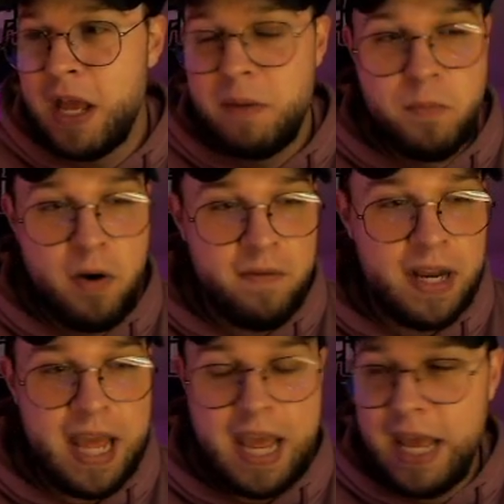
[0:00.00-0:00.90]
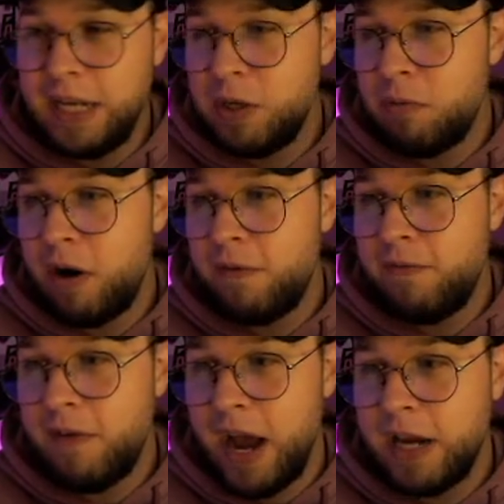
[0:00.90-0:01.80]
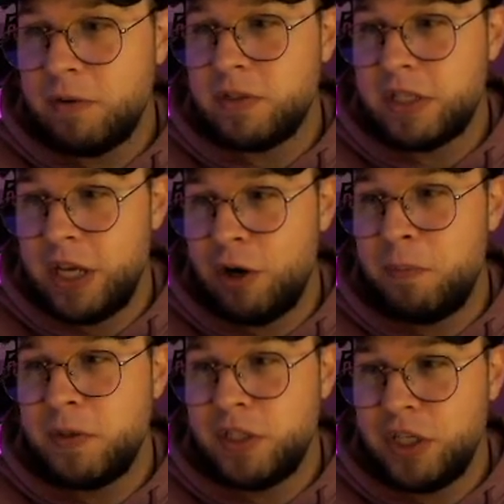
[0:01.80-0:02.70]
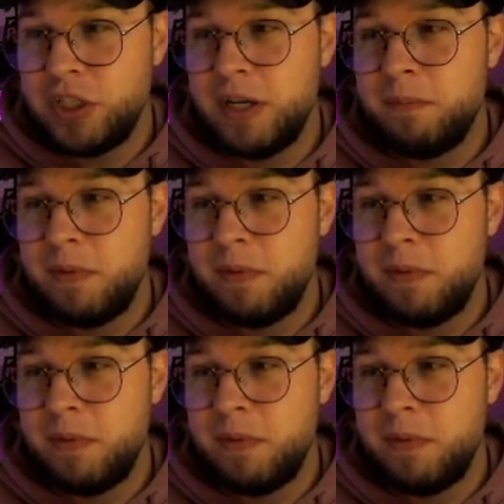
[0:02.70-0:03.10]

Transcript: moving into our final skill position